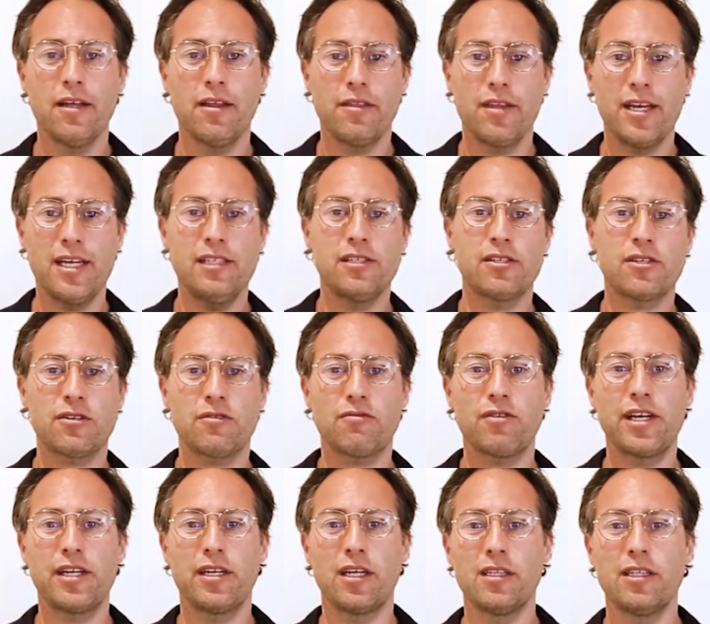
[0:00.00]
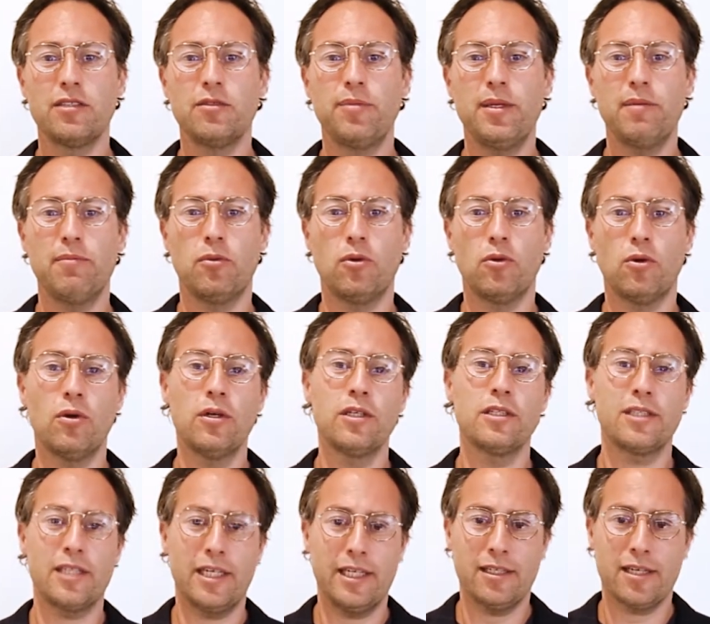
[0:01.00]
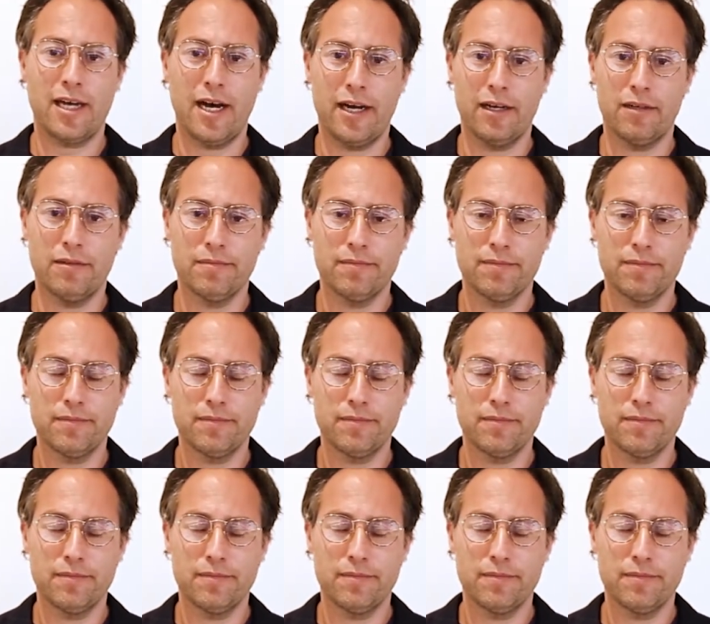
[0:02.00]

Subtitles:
these 3 in a little bit more detail.